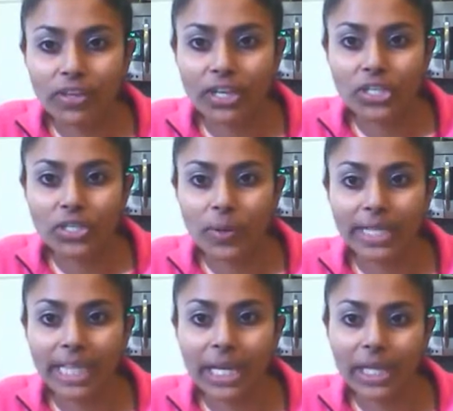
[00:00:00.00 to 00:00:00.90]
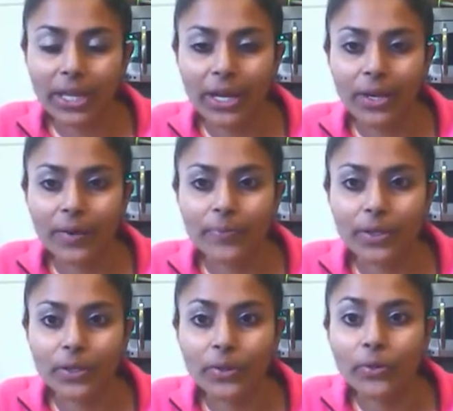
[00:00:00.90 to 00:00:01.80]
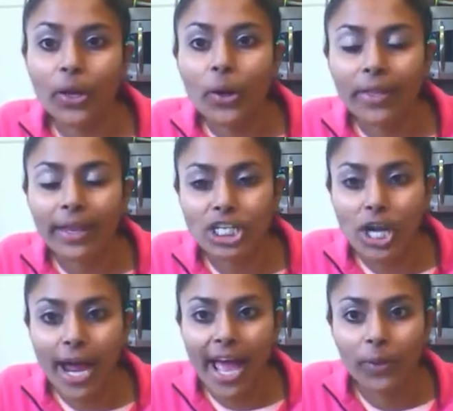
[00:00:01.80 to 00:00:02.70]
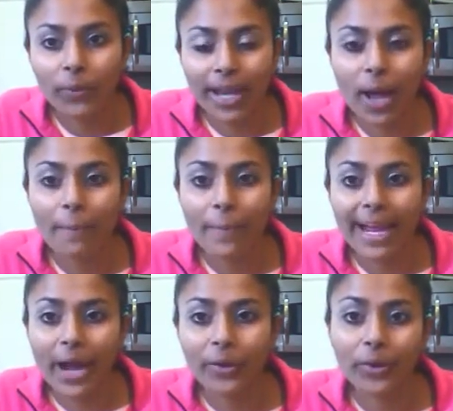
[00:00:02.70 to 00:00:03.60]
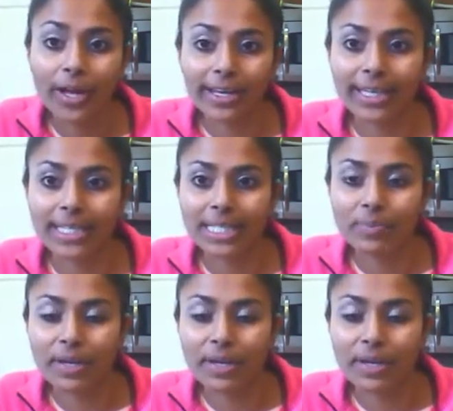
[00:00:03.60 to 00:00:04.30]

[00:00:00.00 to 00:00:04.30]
finished right then and there, you know that a child would not pick out your onions